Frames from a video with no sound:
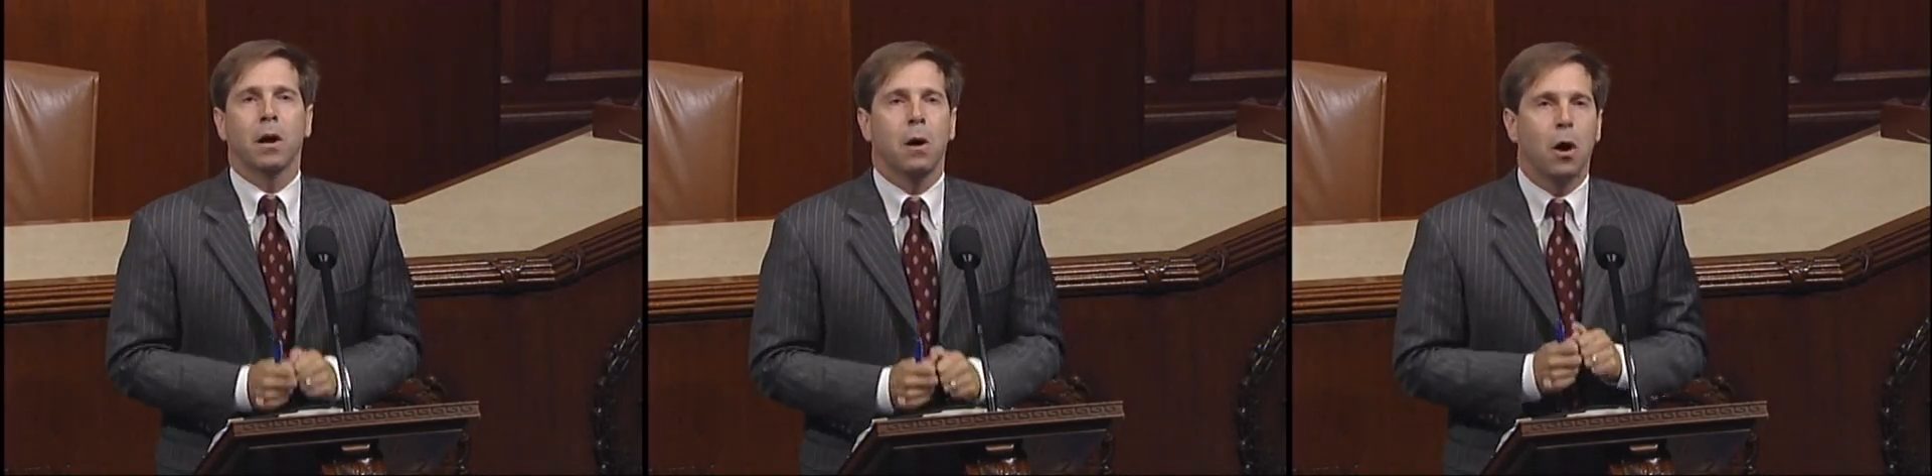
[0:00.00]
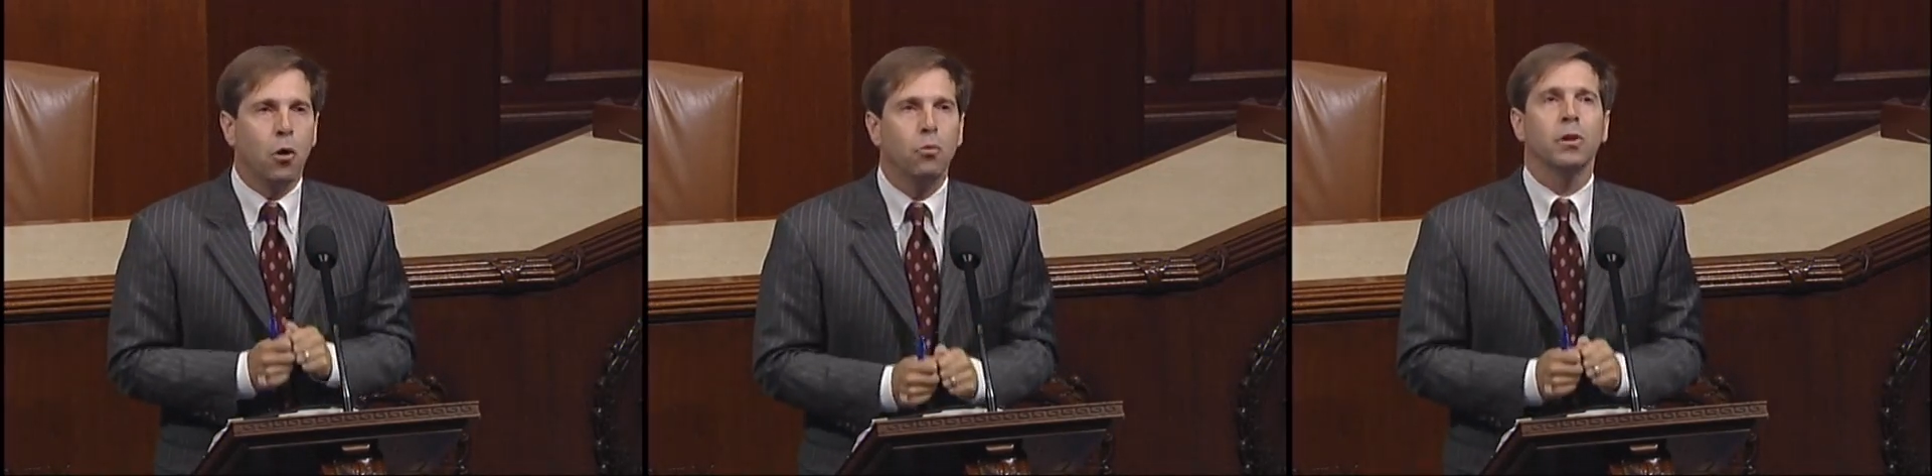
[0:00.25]

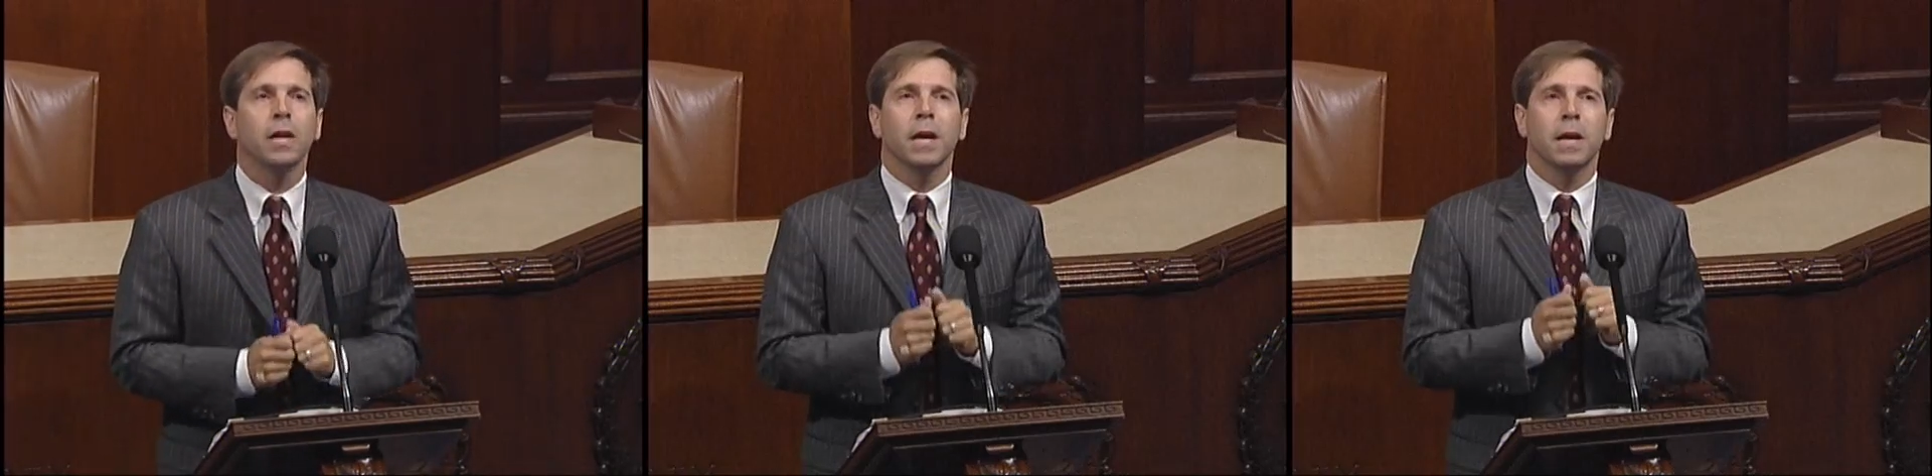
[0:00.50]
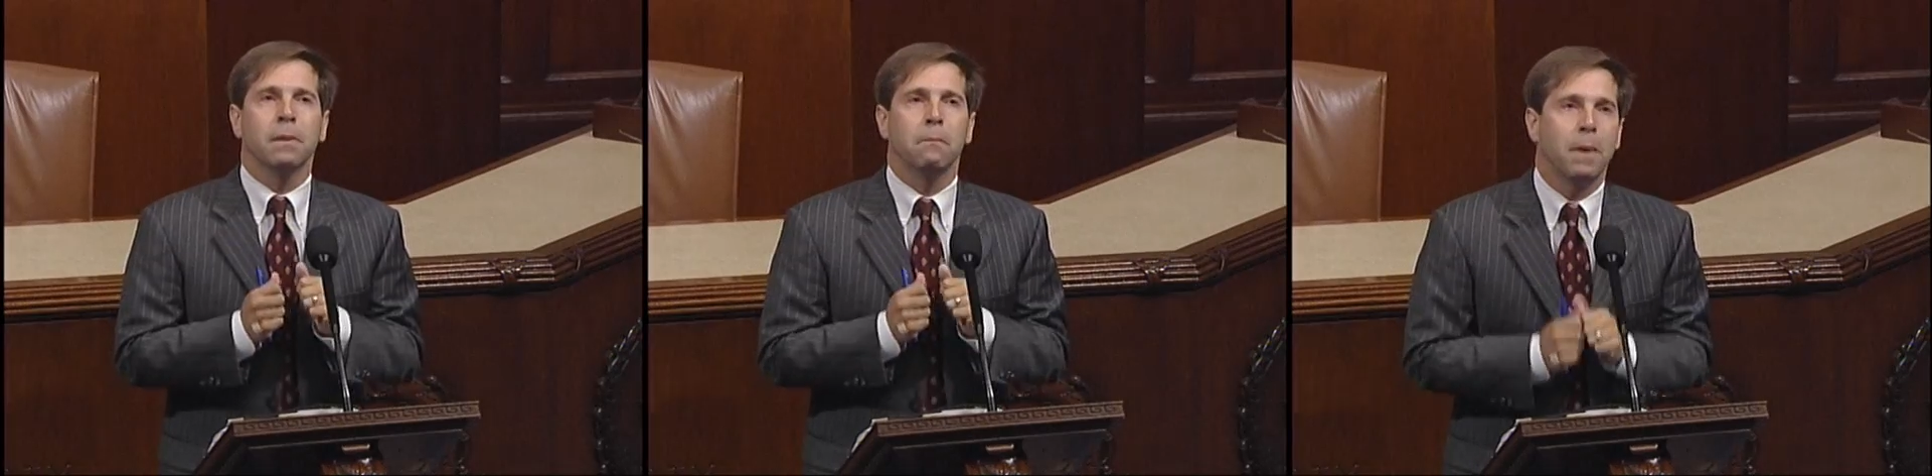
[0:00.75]
Only
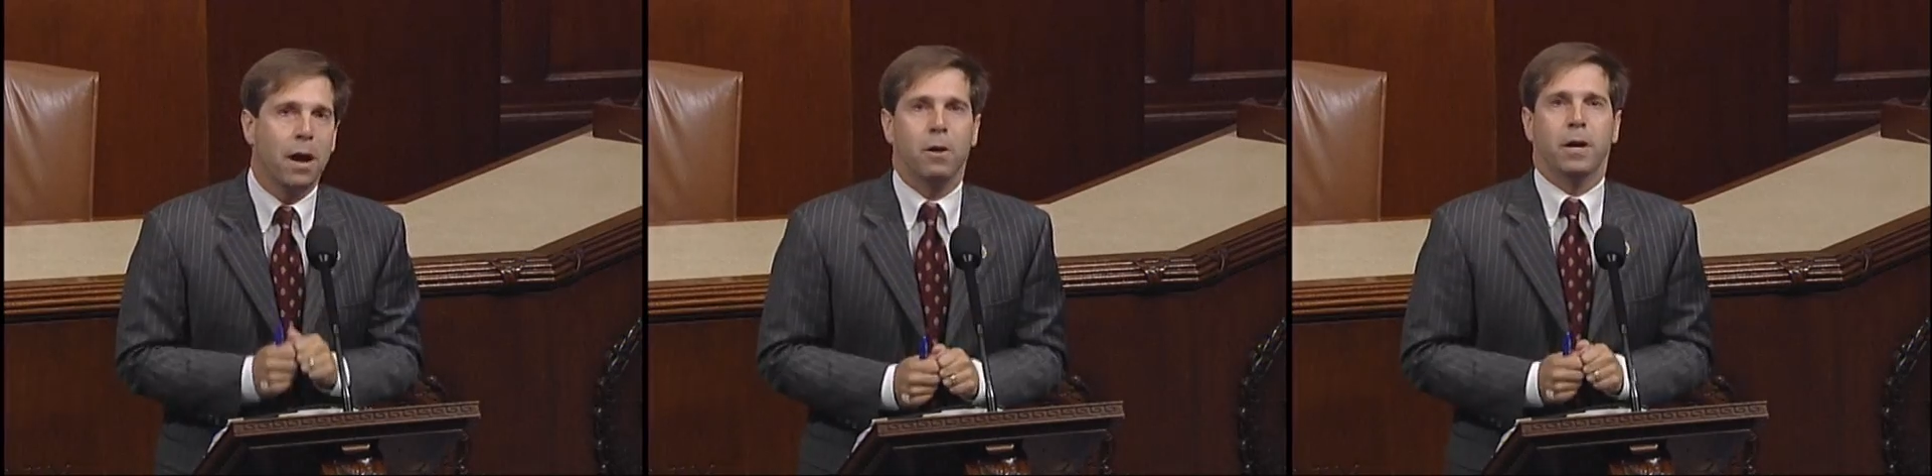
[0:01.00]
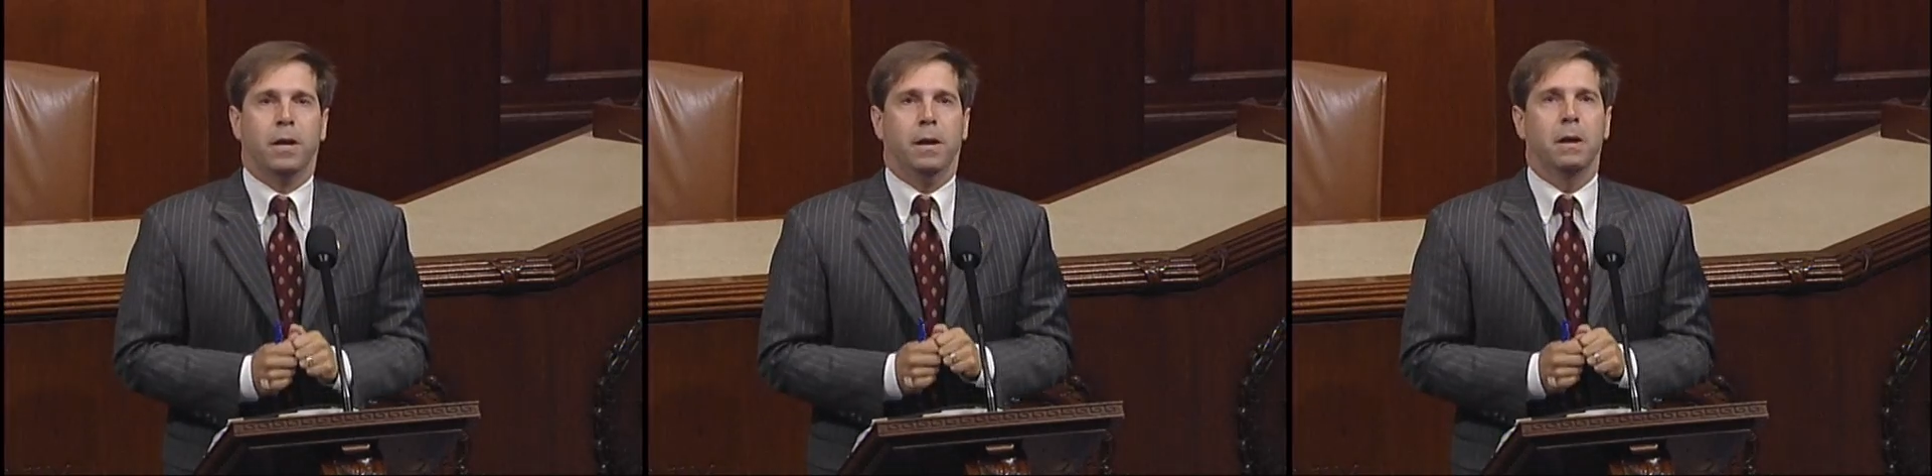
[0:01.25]
in
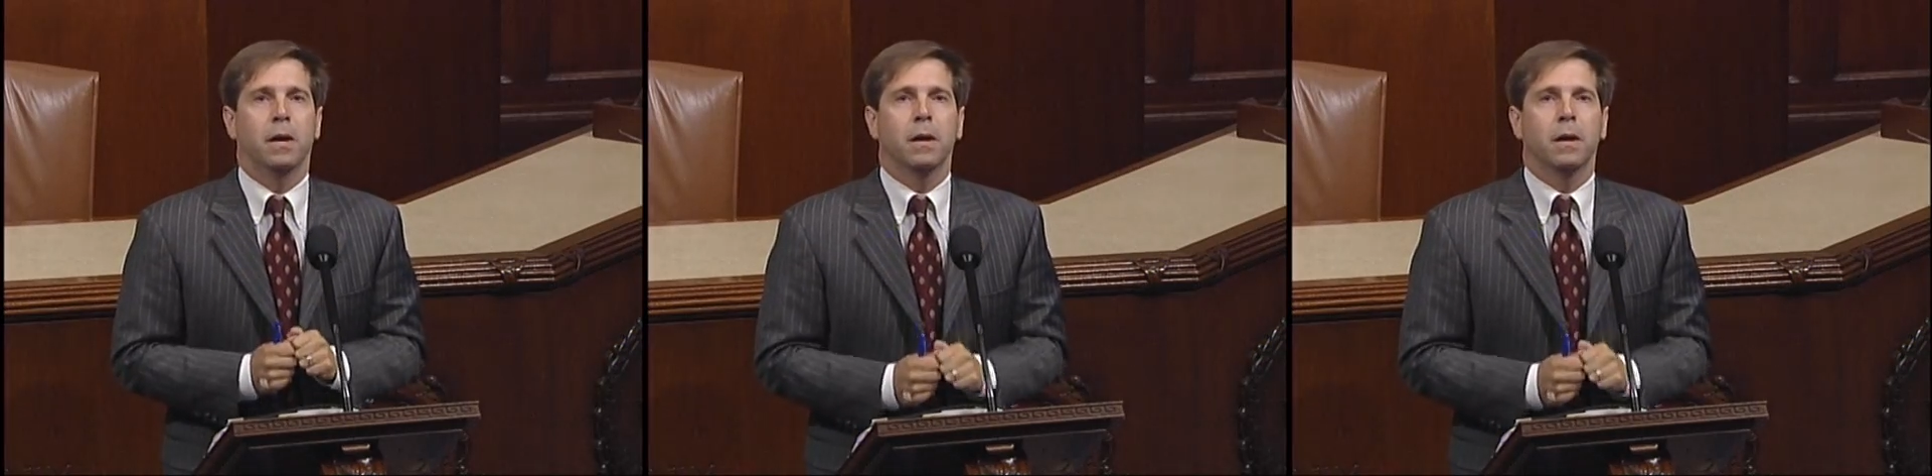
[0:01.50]
America